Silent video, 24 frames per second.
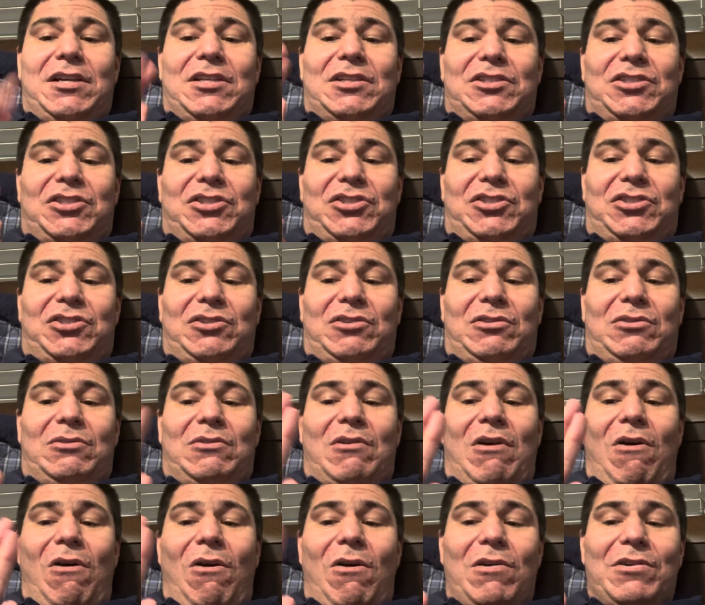
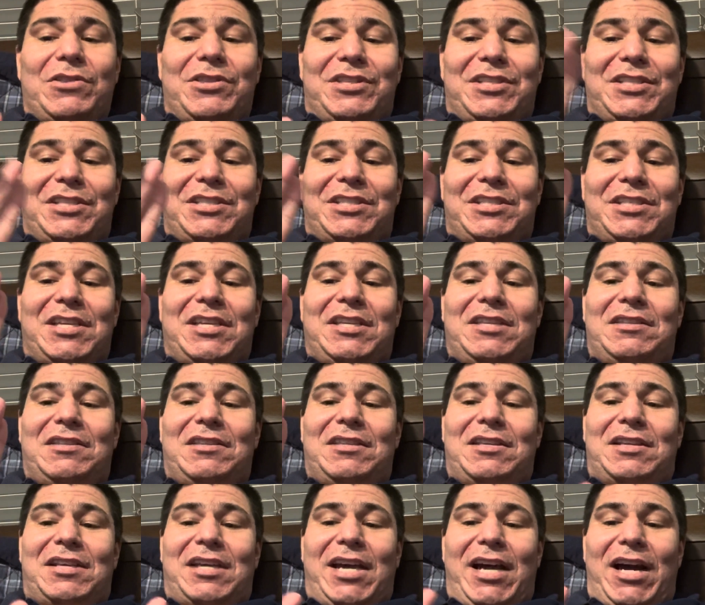So all this
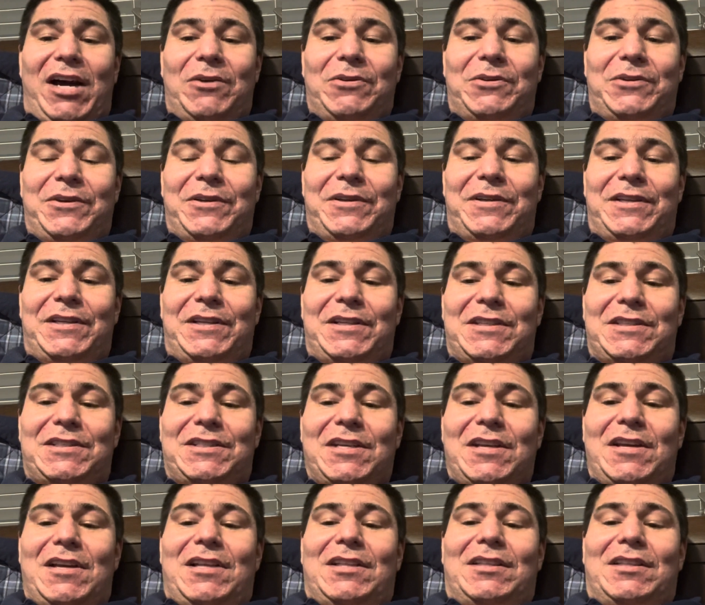encountered is